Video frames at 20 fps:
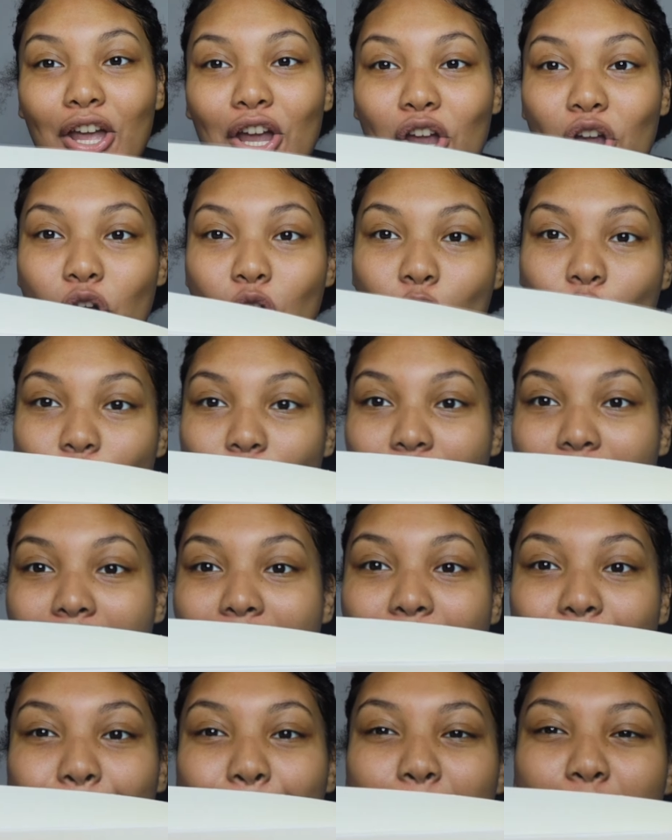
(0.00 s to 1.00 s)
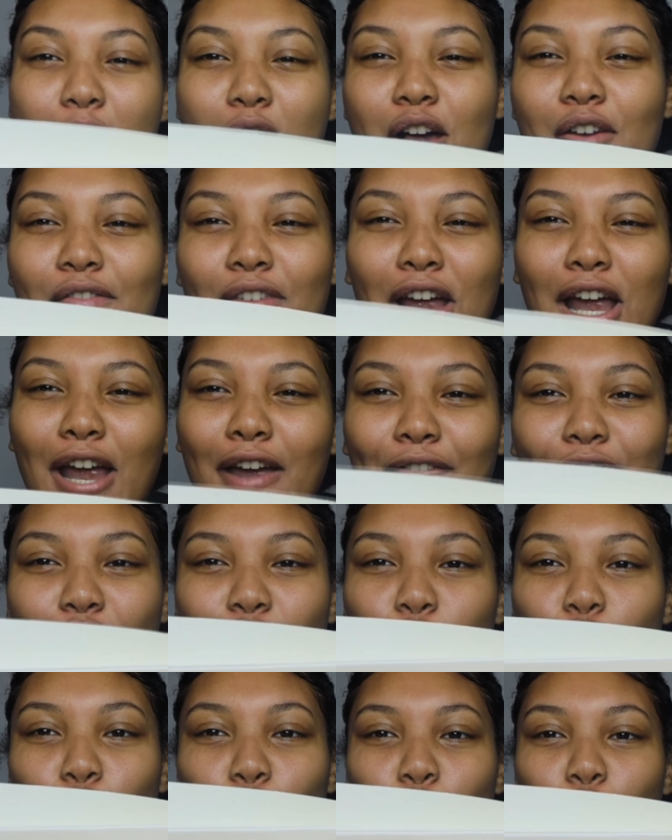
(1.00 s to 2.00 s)
CRUMBL
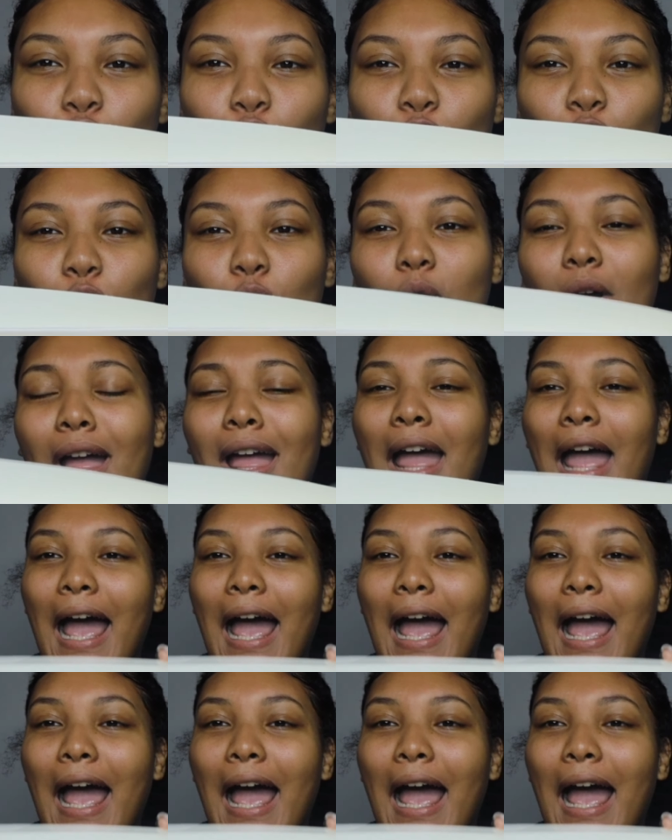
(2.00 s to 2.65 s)
review.